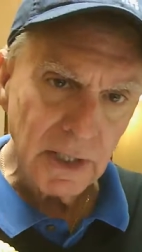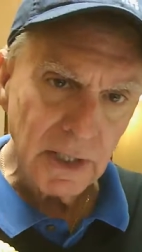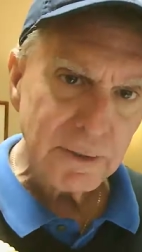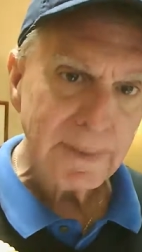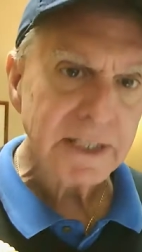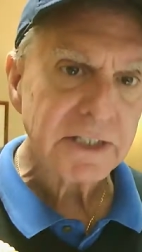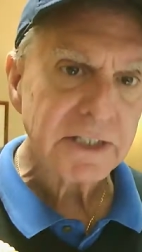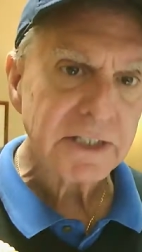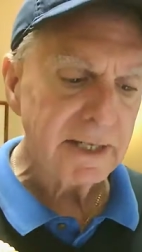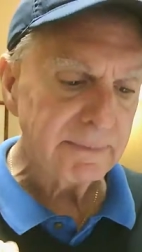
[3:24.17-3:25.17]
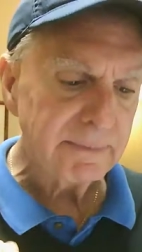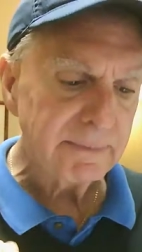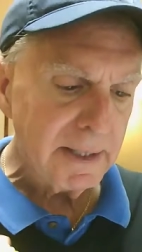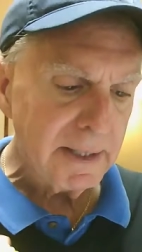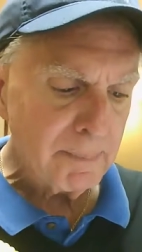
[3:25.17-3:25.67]
So basically,
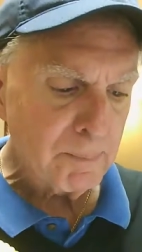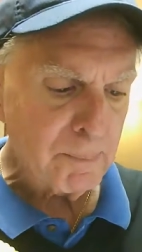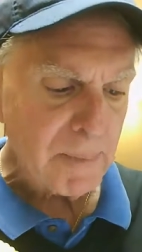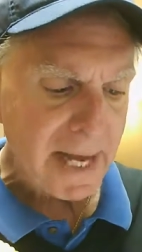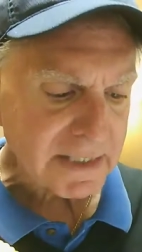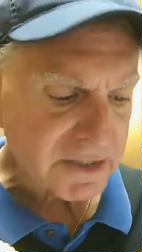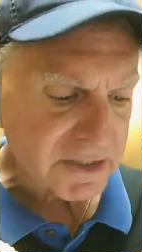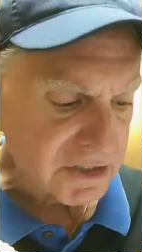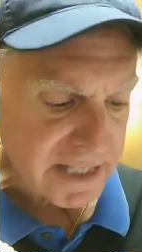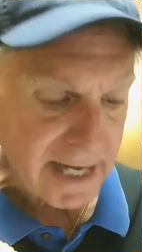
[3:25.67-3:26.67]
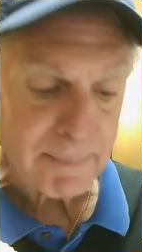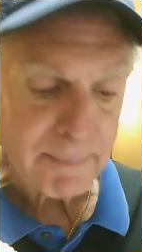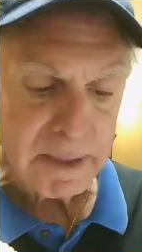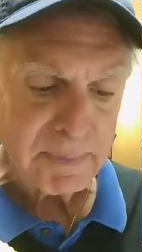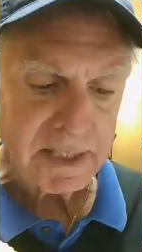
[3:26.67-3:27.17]
bats just
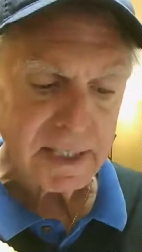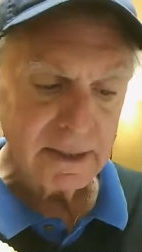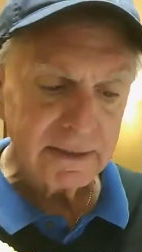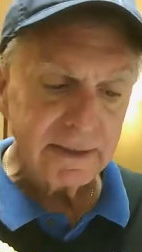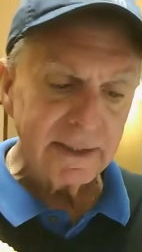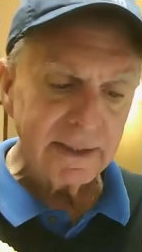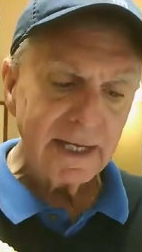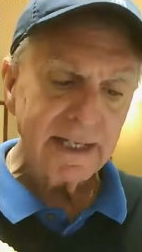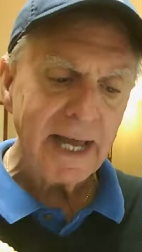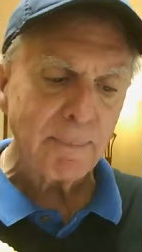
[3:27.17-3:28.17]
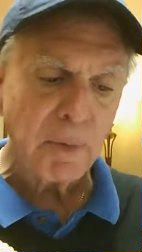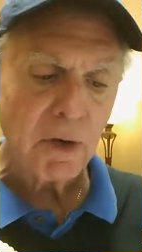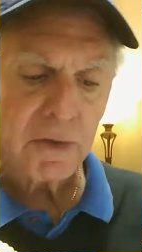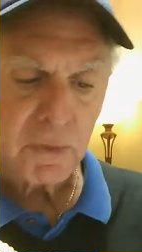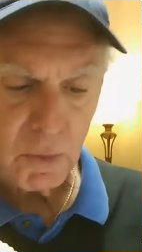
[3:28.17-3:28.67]
happen to be in that
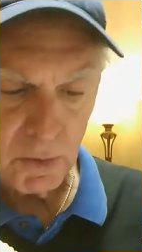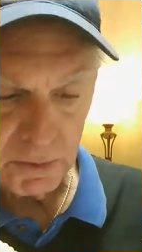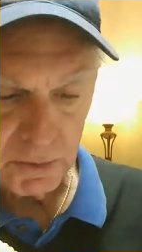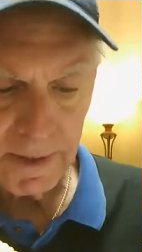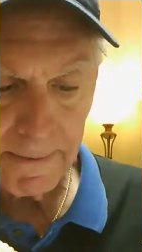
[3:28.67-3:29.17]
part of the world